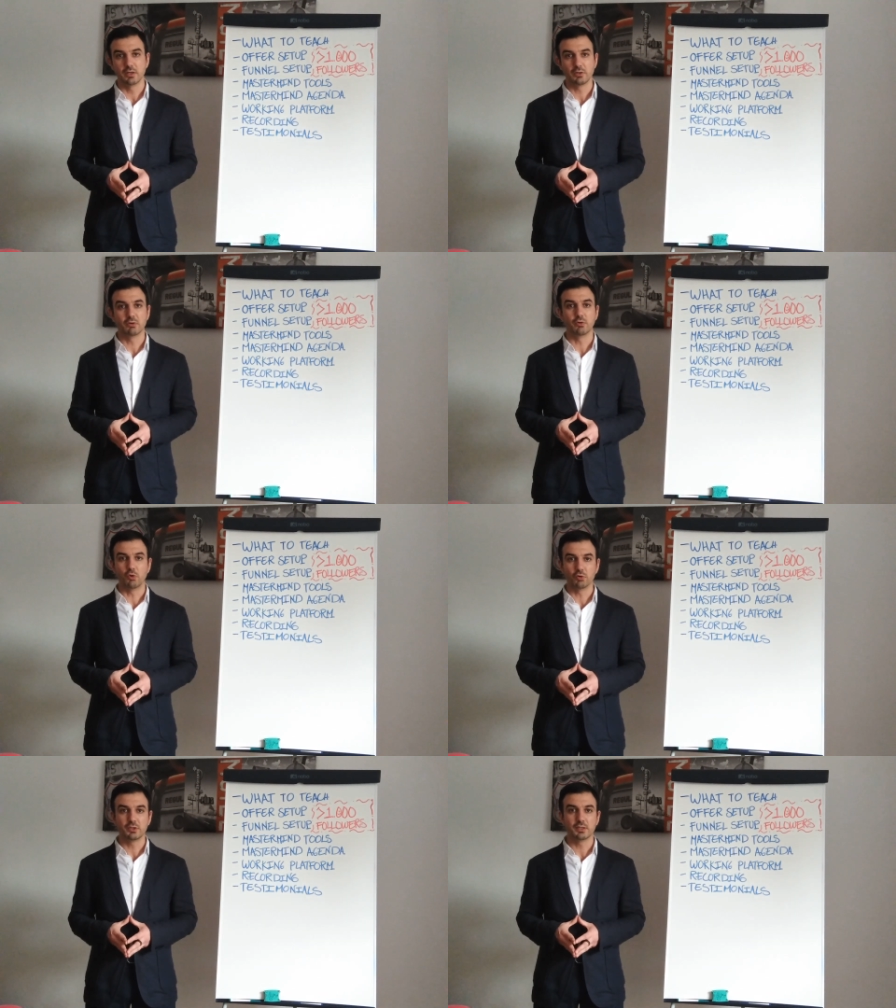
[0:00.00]
your
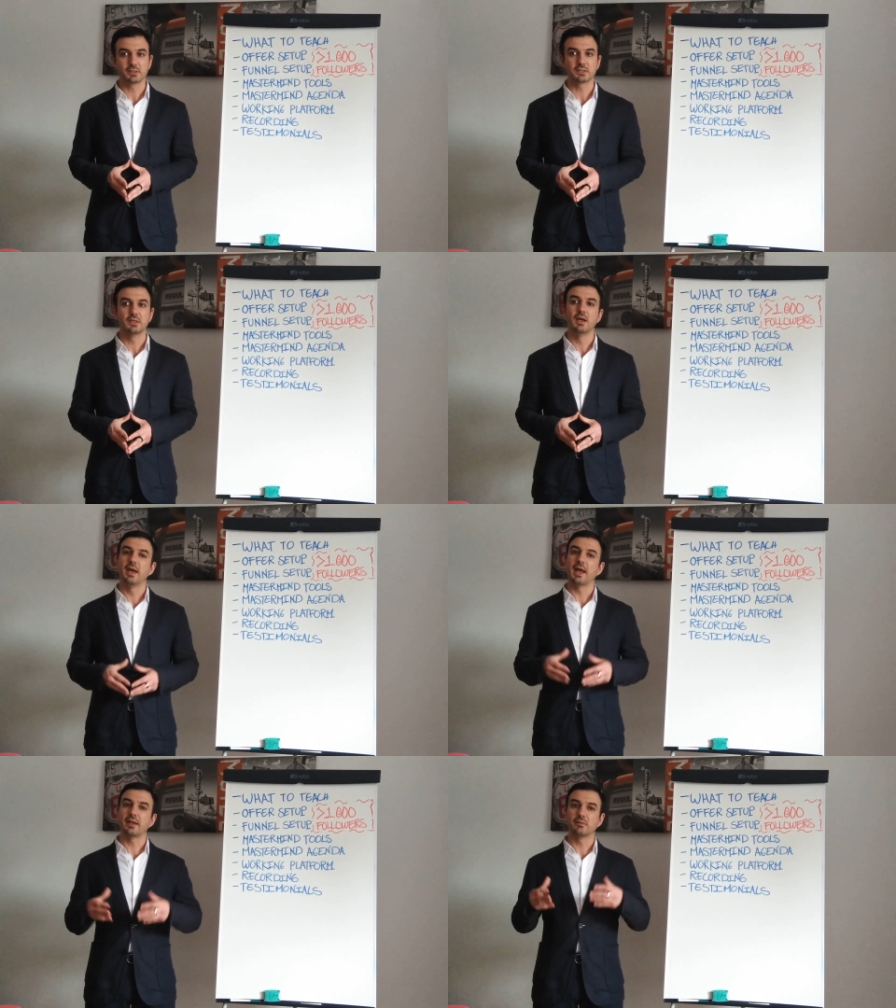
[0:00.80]
audience
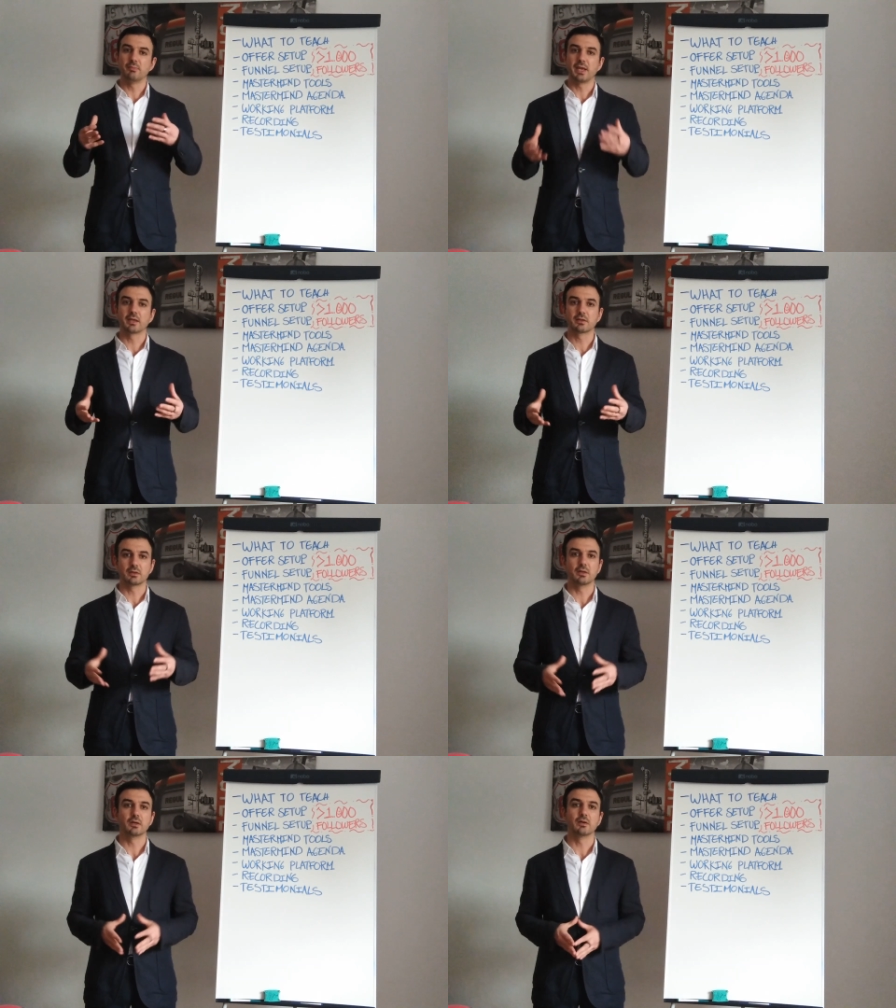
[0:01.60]
and make
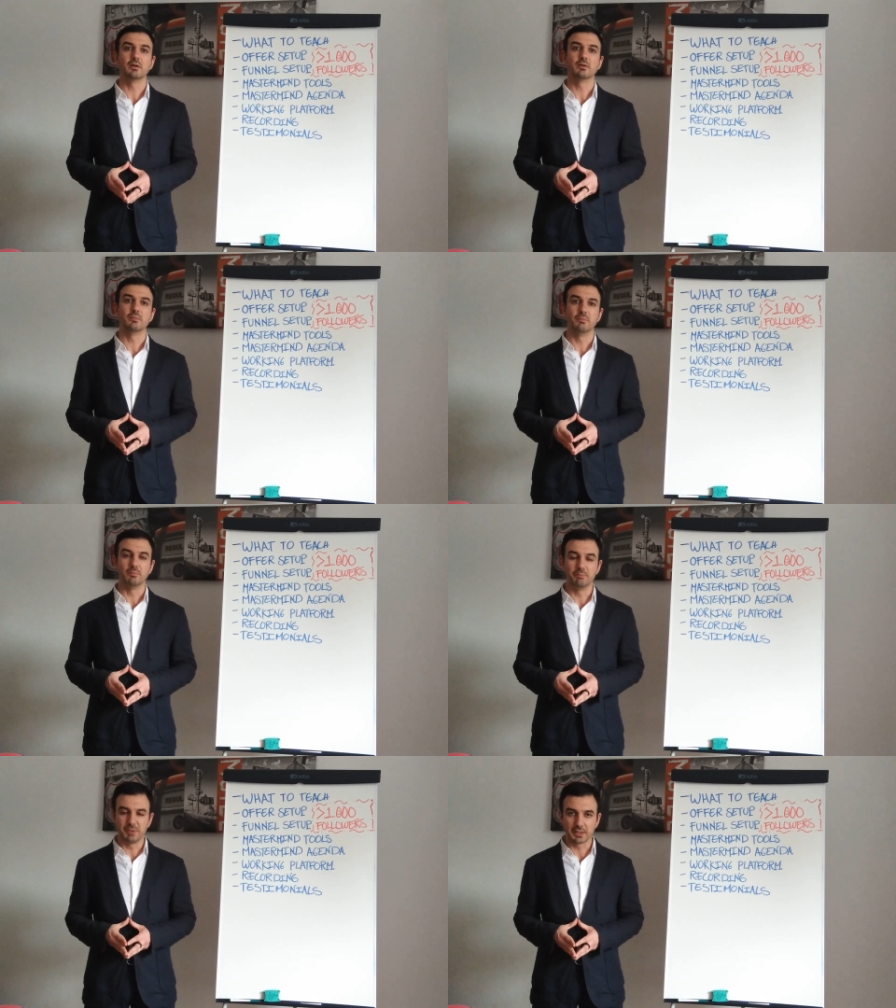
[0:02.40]
a
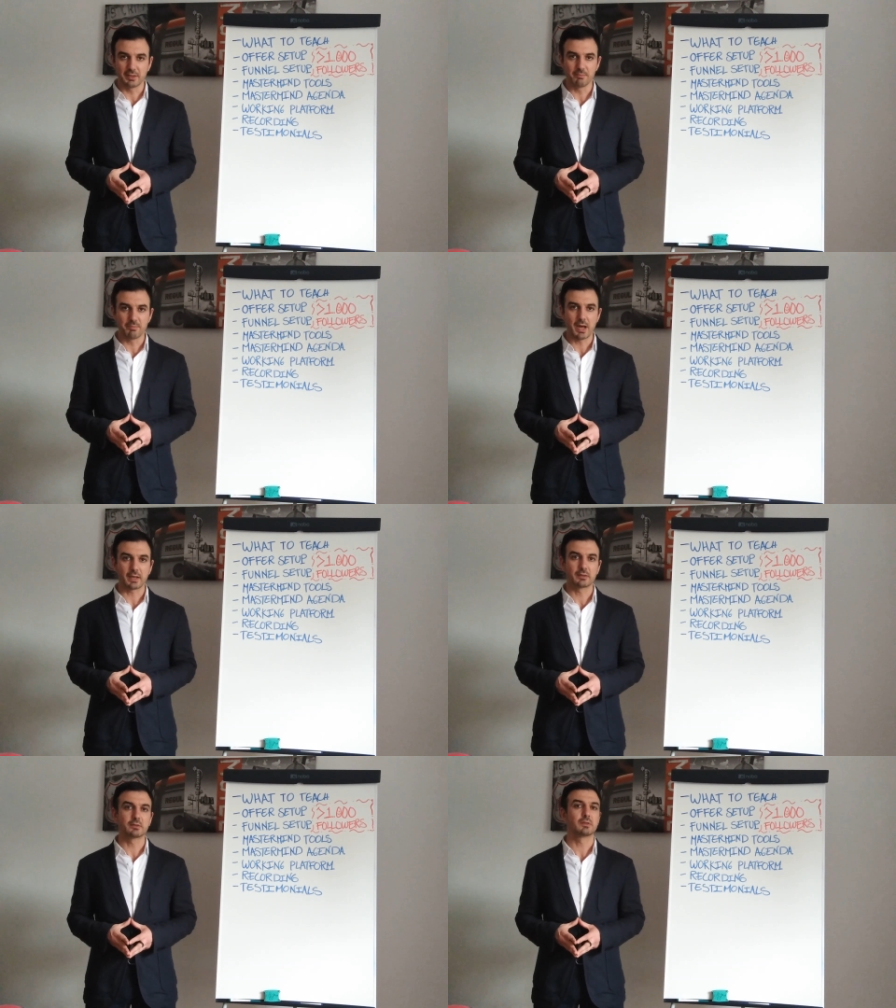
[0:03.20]
big
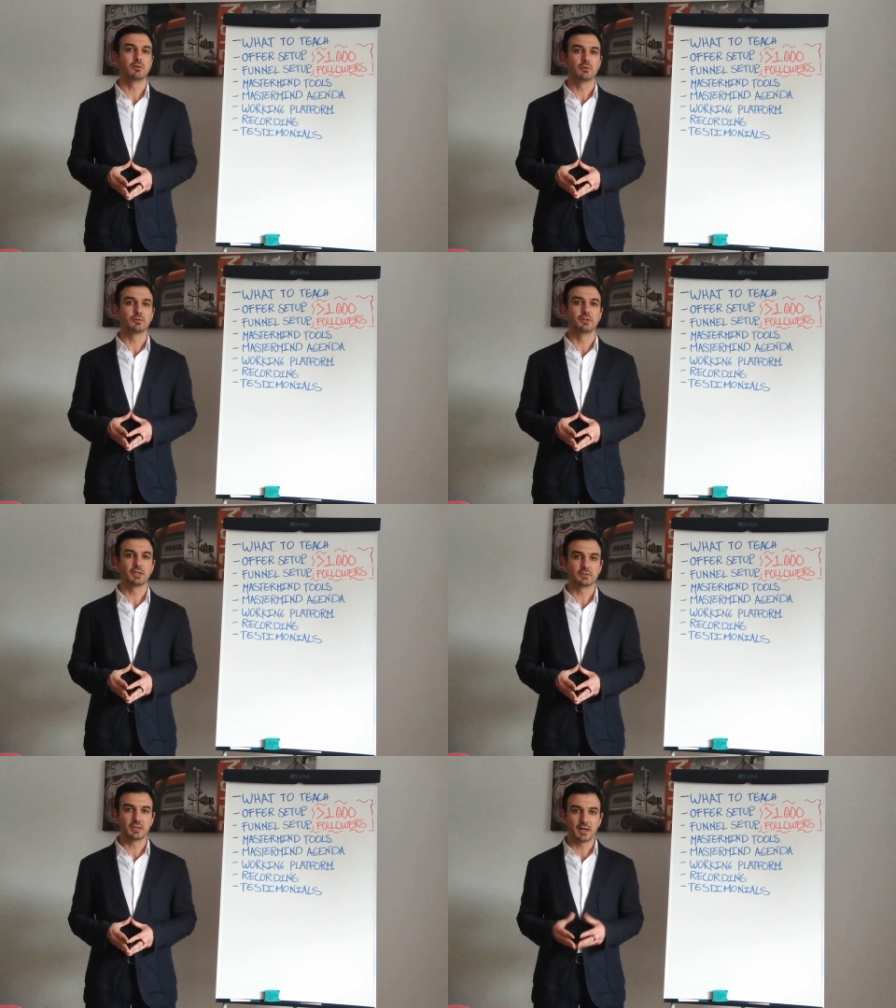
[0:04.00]
impact on
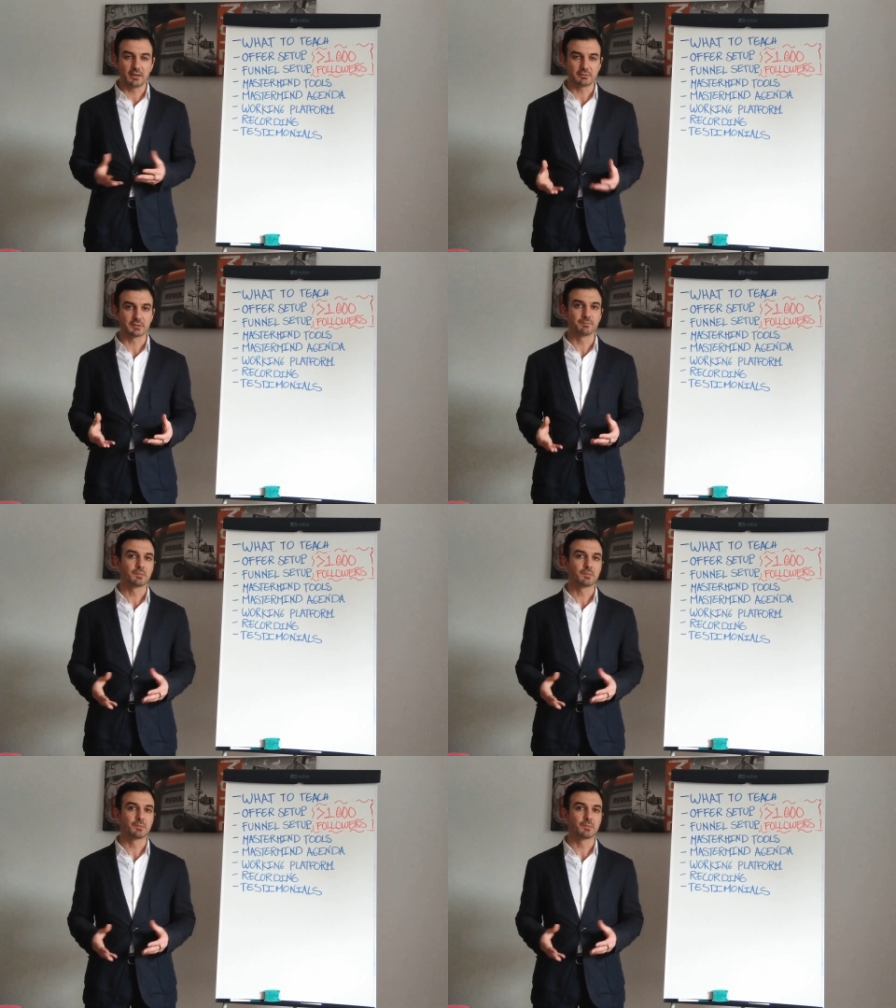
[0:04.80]
their lives.